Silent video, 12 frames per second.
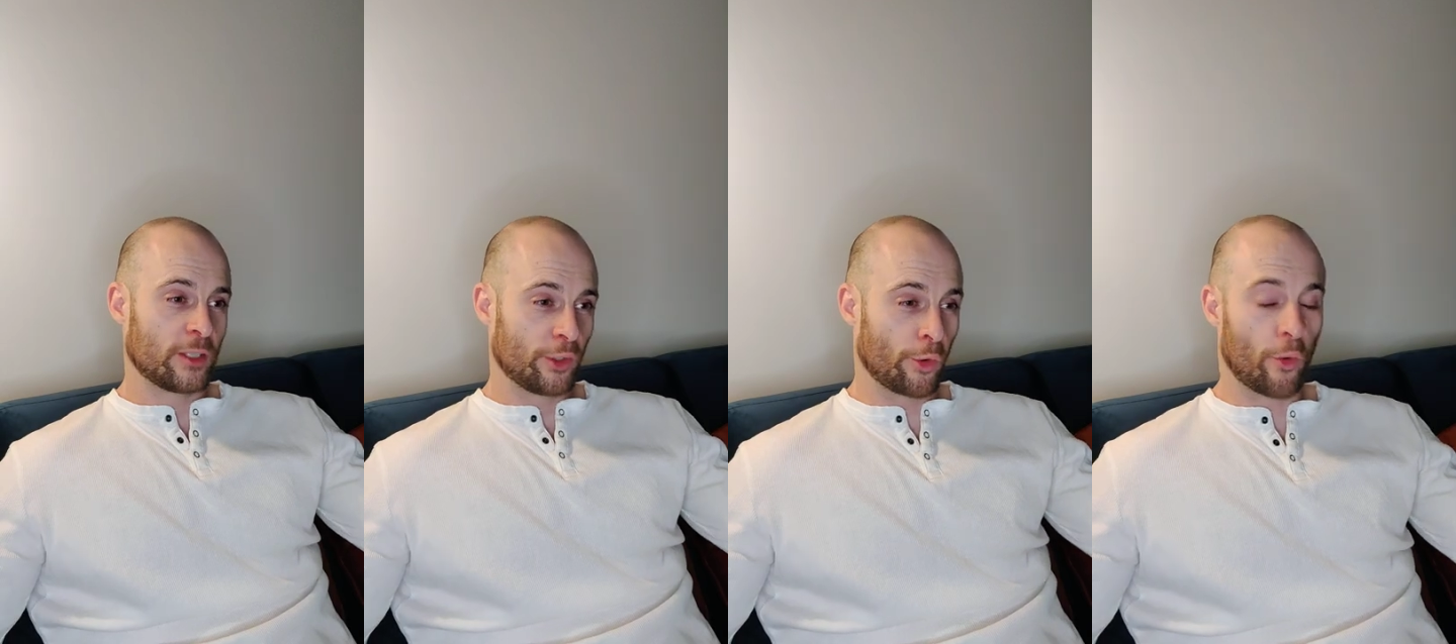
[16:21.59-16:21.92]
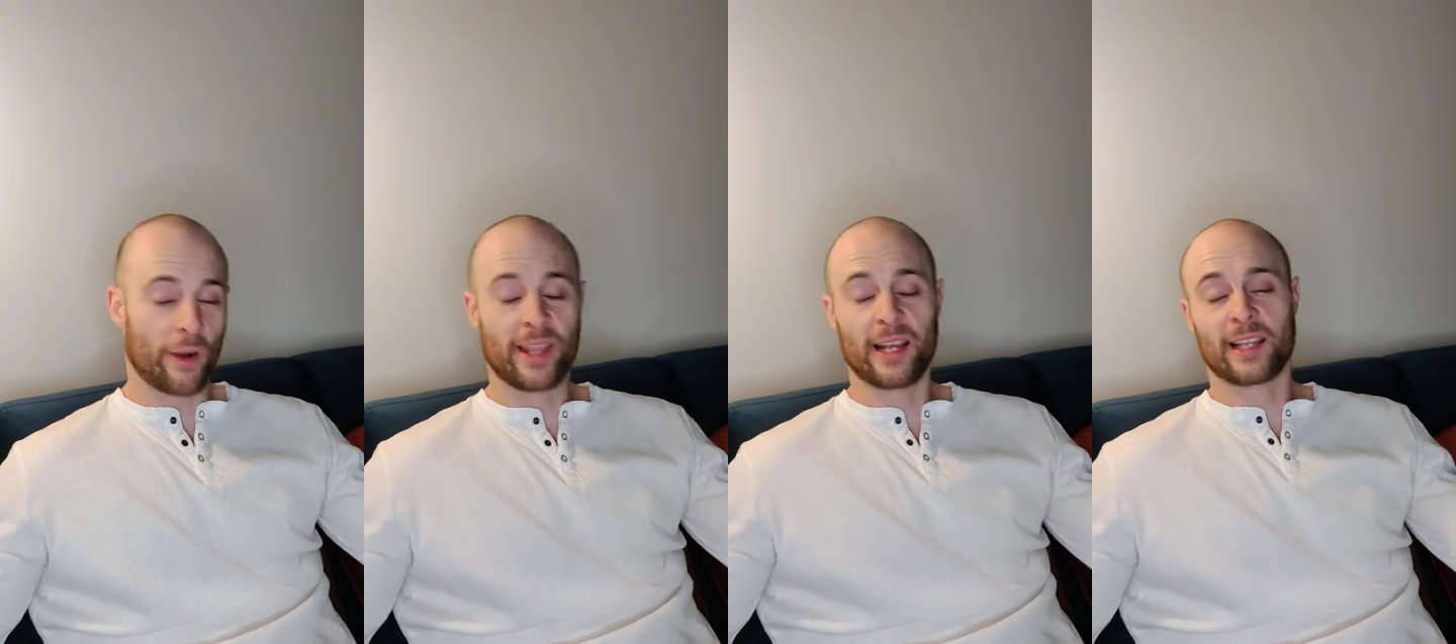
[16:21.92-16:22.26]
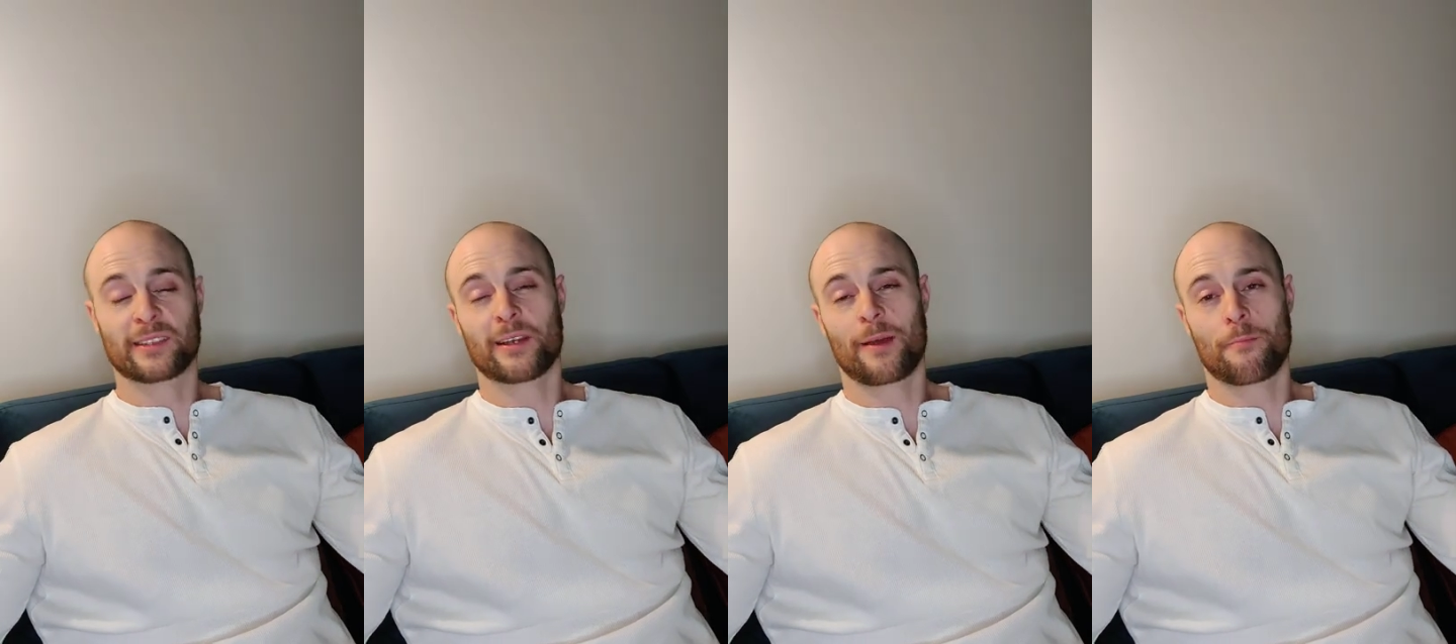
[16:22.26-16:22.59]
your
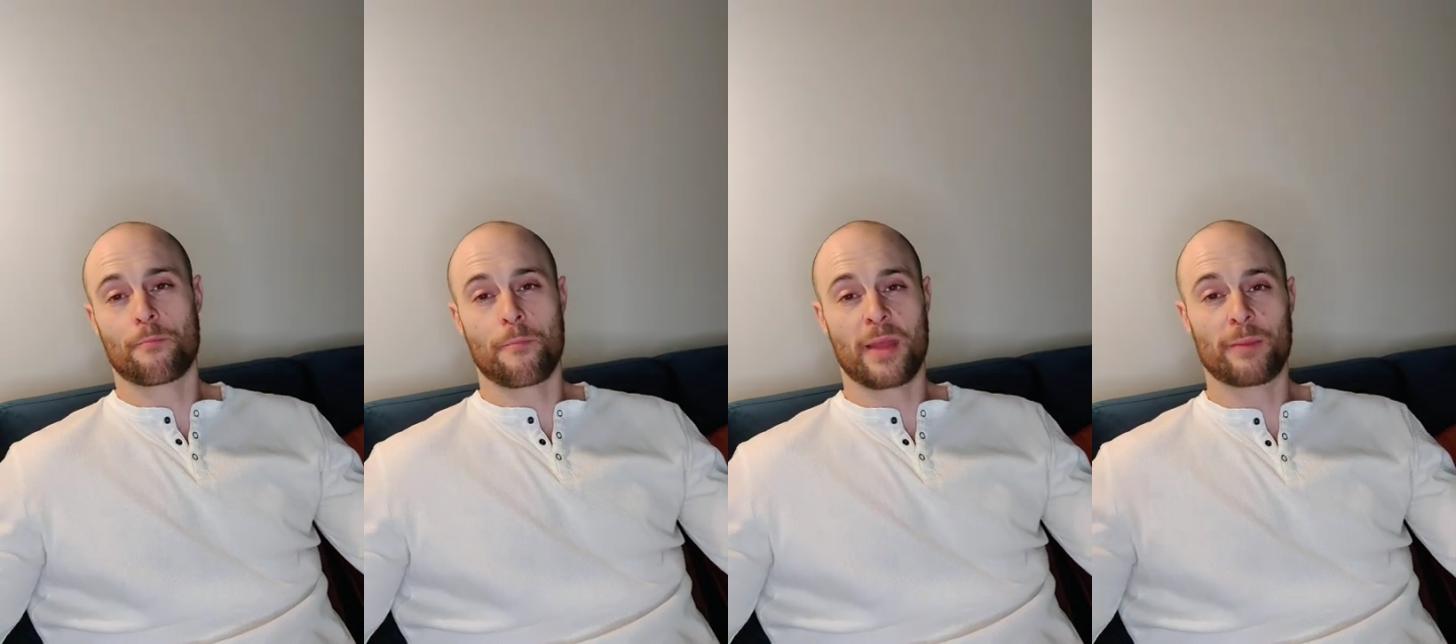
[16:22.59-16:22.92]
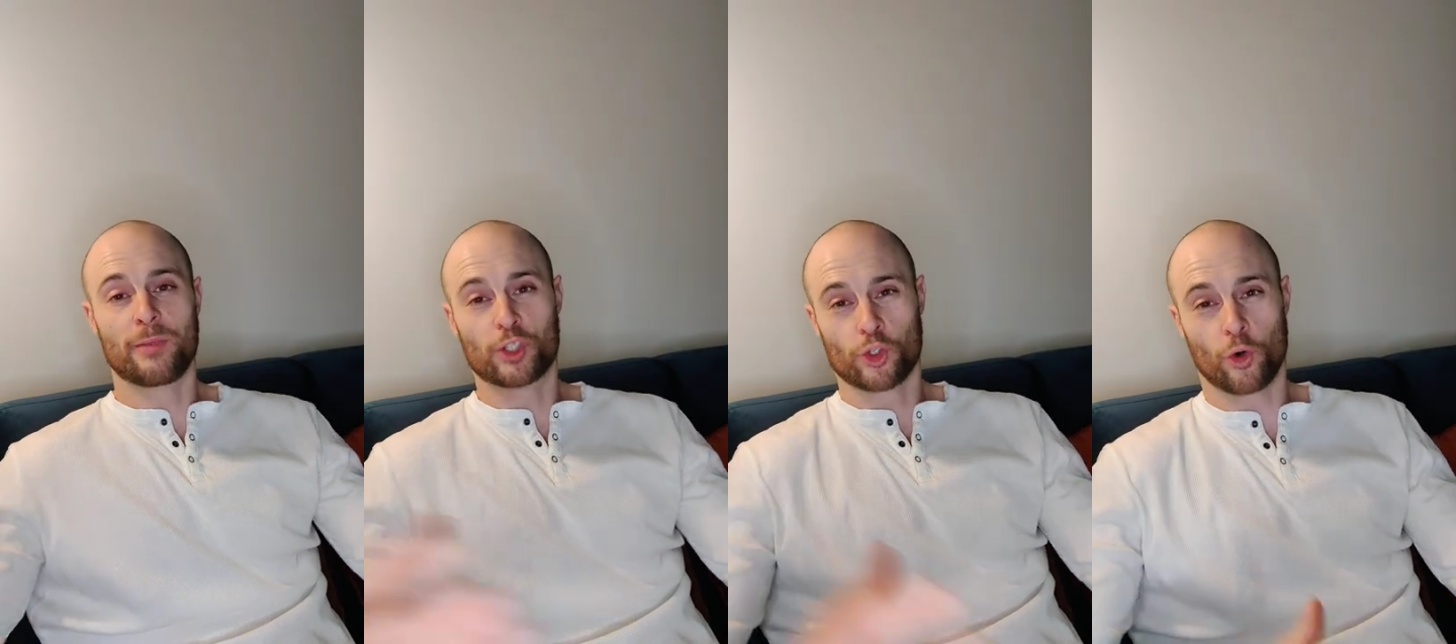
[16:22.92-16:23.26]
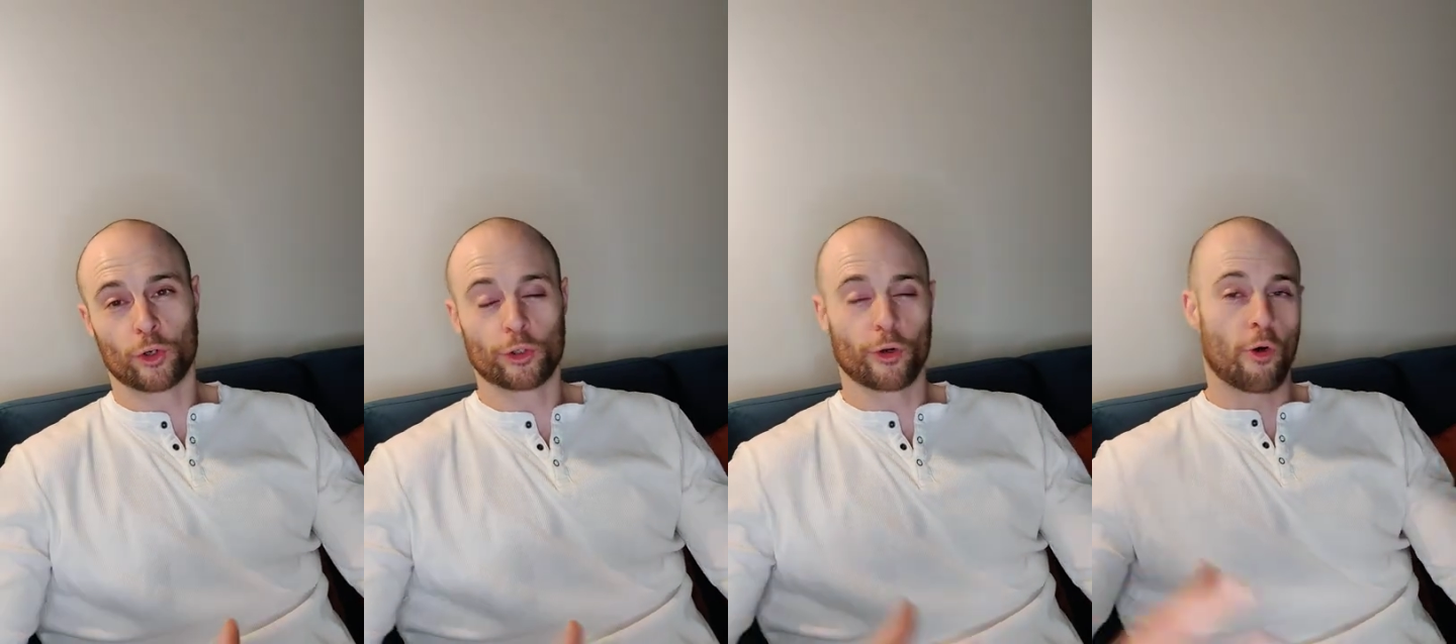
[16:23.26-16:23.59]
healing time may be
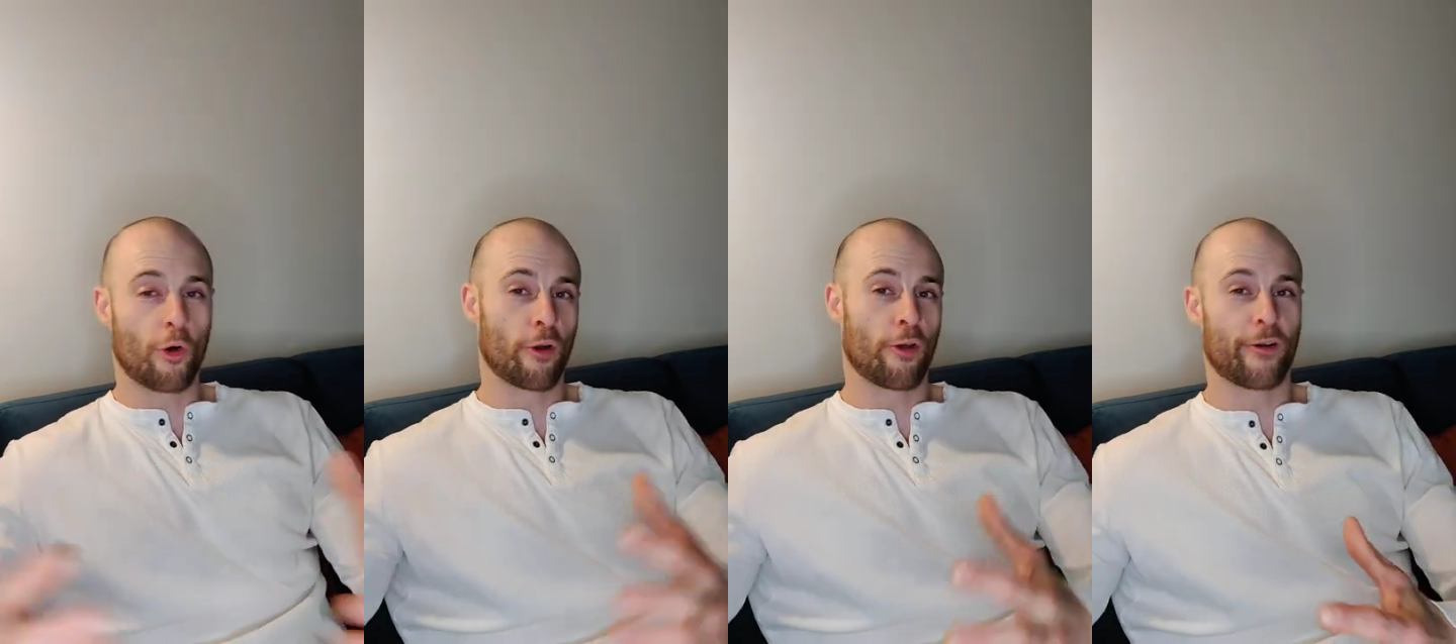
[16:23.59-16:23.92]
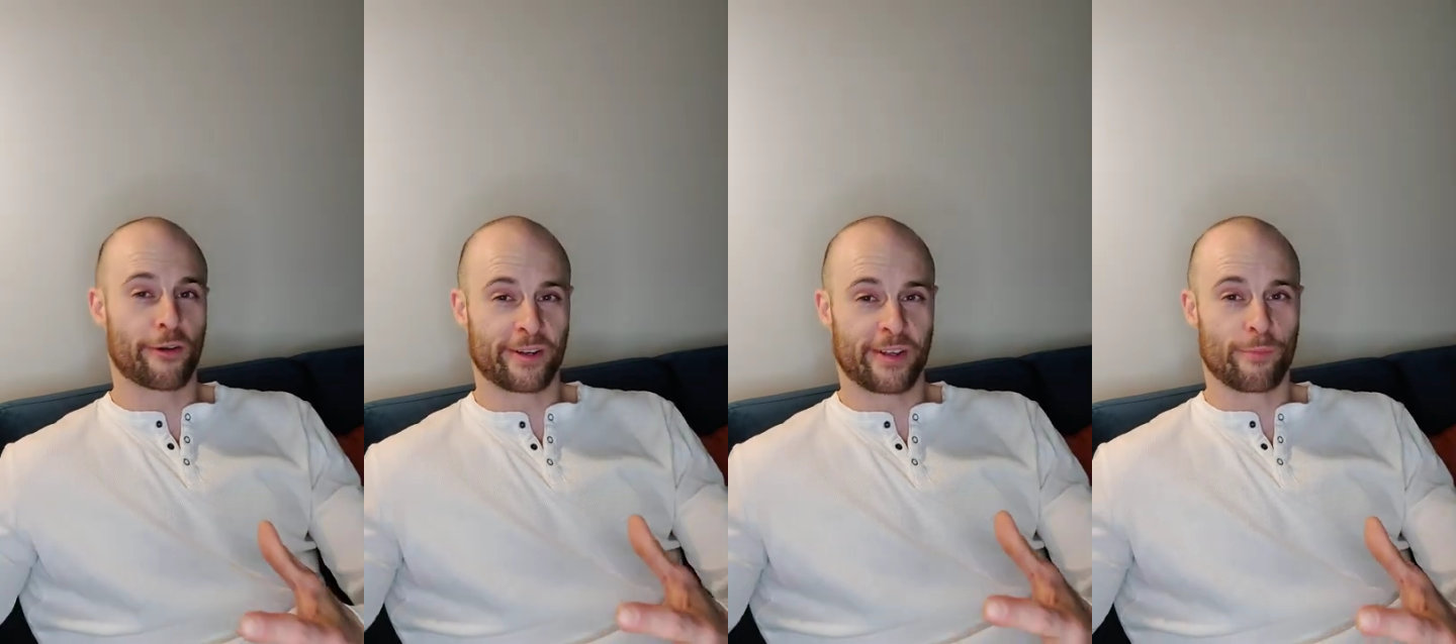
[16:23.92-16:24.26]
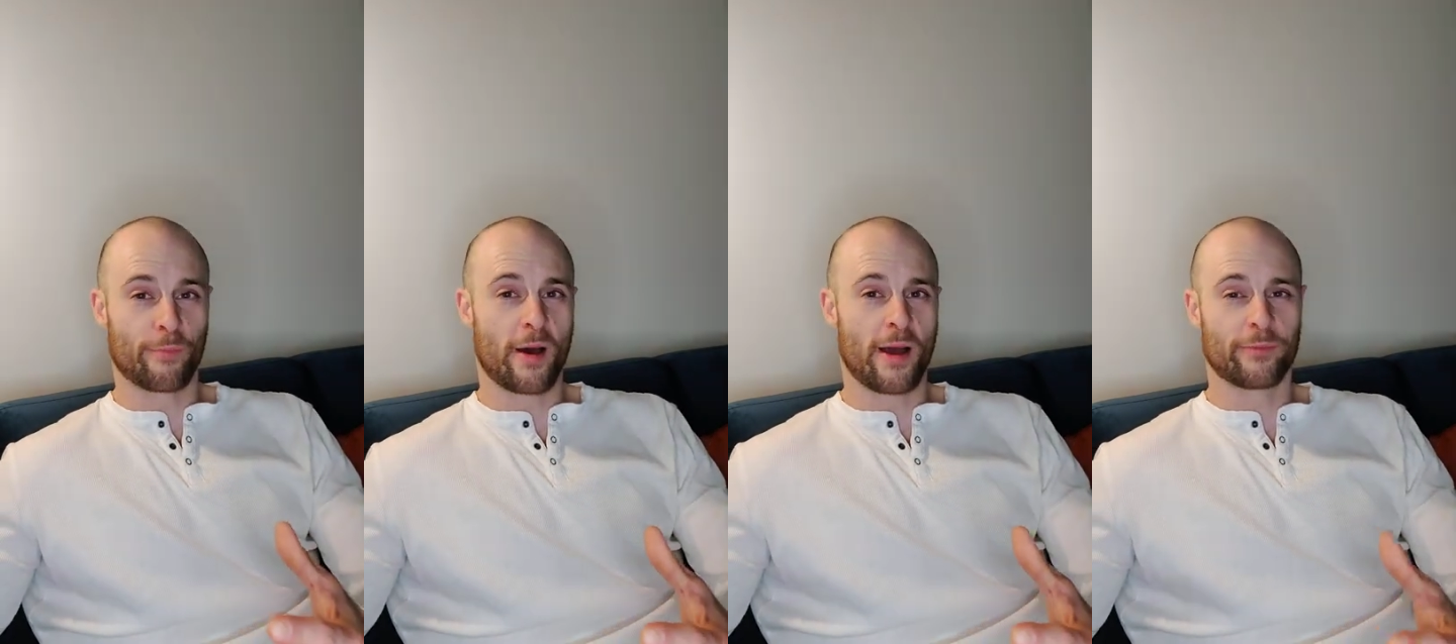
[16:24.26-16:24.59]
shorter or longer
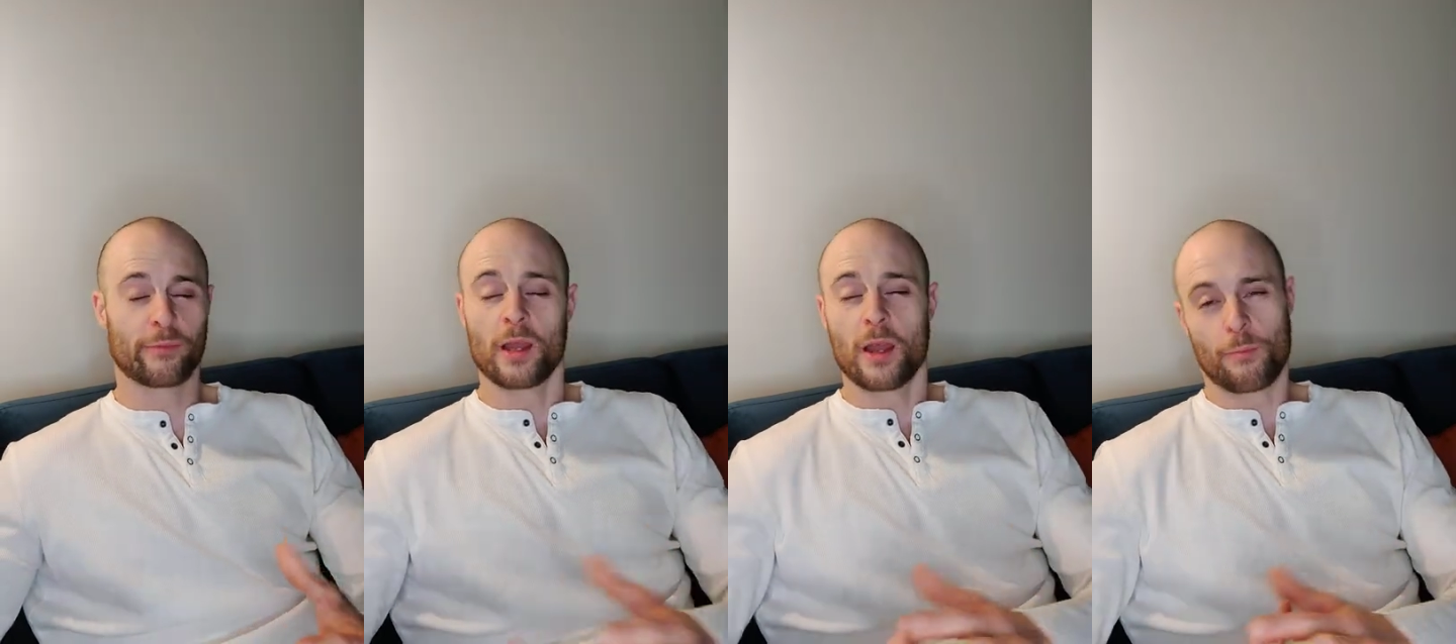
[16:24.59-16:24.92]
than mine.